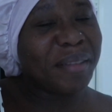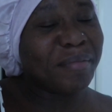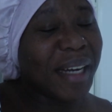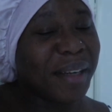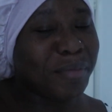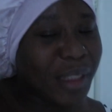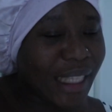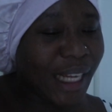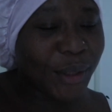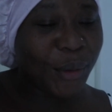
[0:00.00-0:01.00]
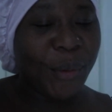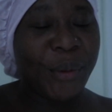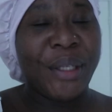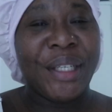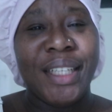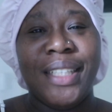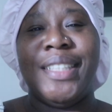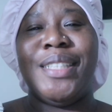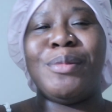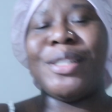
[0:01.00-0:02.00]
my protector.
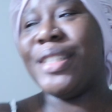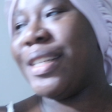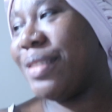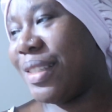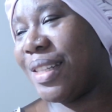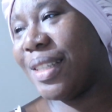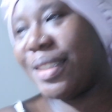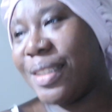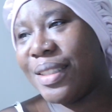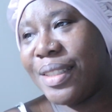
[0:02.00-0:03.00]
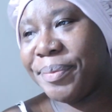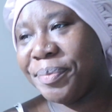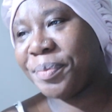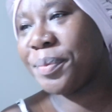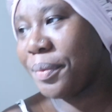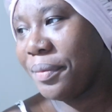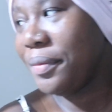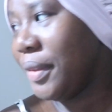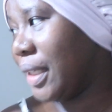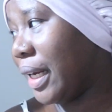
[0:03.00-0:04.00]
So I'm going downstairs.
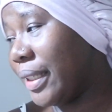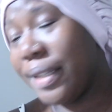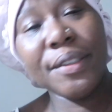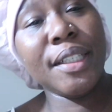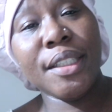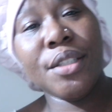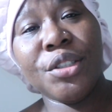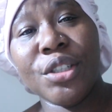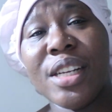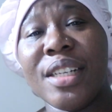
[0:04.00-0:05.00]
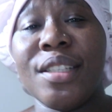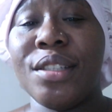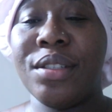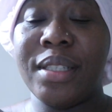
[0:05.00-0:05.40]
I definitely know Jordan is not